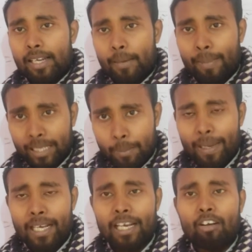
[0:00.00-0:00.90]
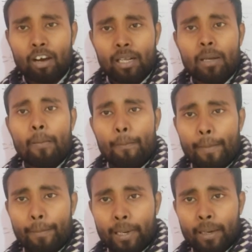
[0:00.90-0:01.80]
multiple angle or
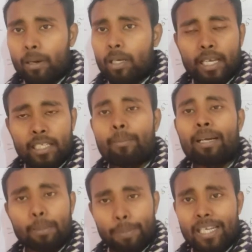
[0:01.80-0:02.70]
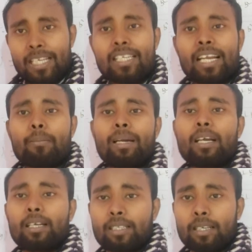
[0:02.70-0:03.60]
as a multiplication, and
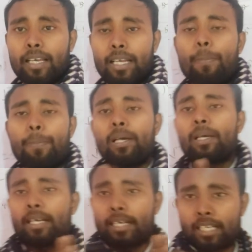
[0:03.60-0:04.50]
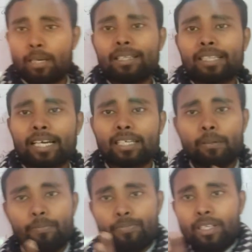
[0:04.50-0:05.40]
if given
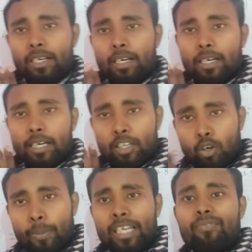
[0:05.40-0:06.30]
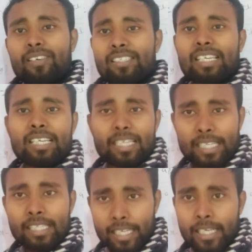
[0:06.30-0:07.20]
that a trigonometric function
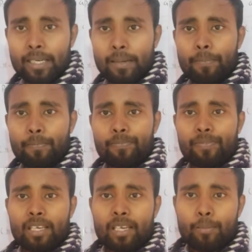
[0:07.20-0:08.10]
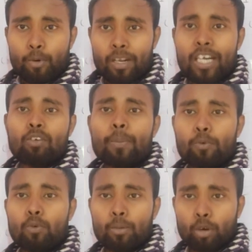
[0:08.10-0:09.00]
is in product of
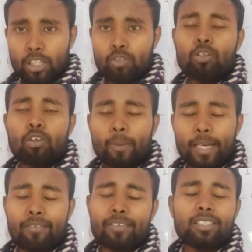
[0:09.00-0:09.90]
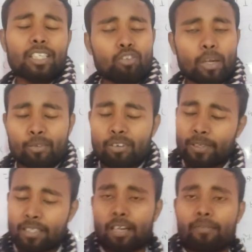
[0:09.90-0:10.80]
2 or more than 2 trigonometric function, then you have to
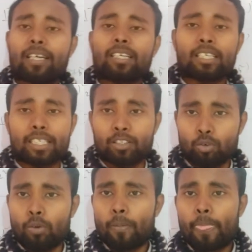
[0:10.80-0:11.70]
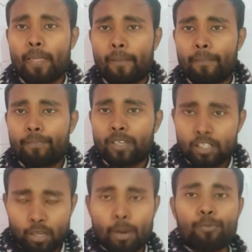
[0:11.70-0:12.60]
convert it into
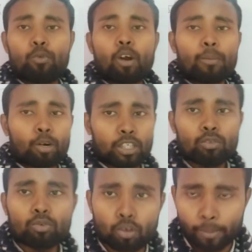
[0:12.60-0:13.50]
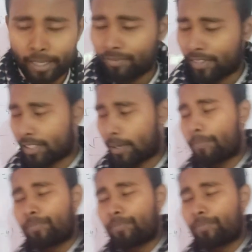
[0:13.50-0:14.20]
sum of 2 or more than 2 trigonometric function.